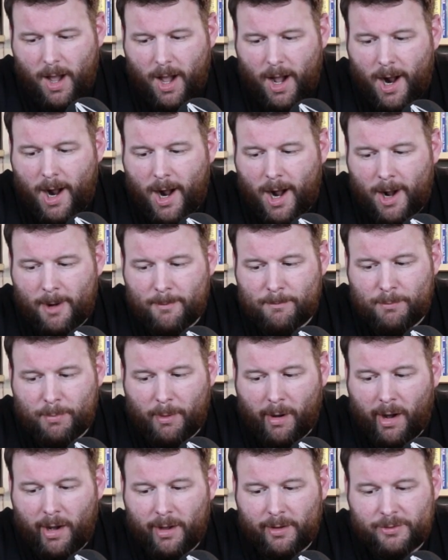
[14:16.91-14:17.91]
Uh,
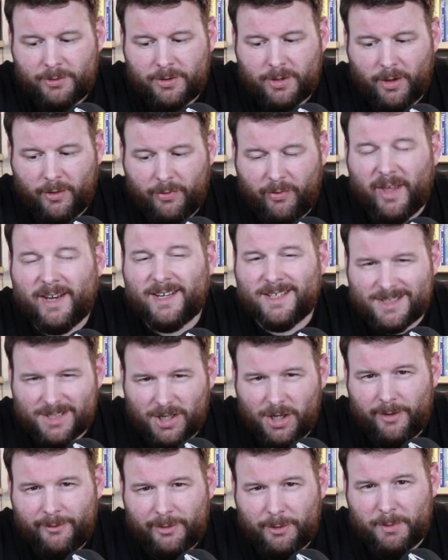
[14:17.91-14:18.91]
but they
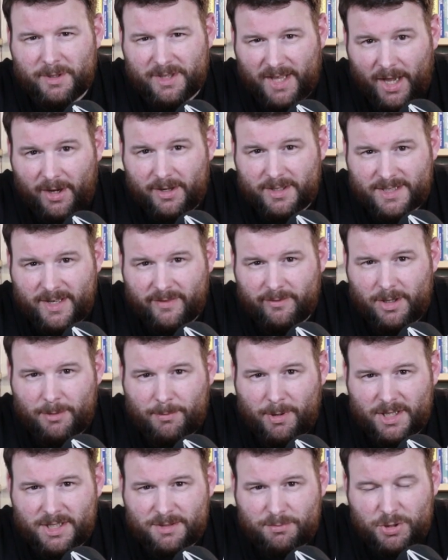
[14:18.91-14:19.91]
deserve to be down at 70
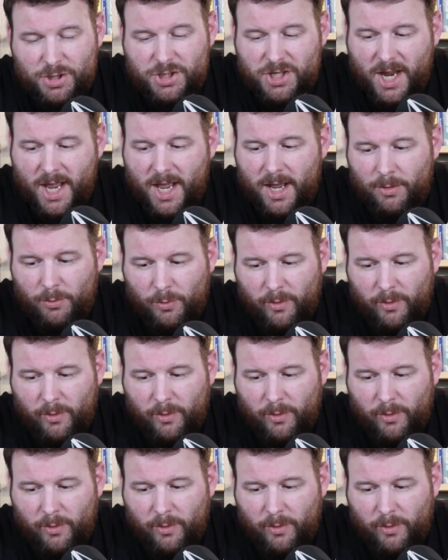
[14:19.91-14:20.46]
pence per share